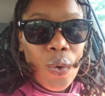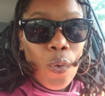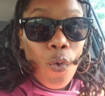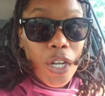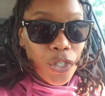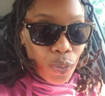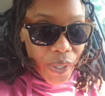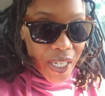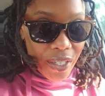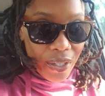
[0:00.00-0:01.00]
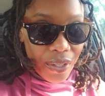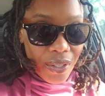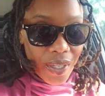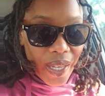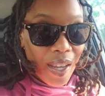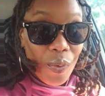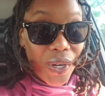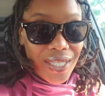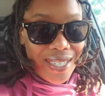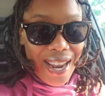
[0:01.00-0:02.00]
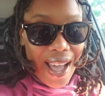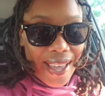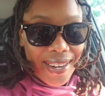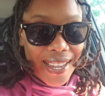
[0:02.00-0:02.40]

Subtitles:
what's real and what's not.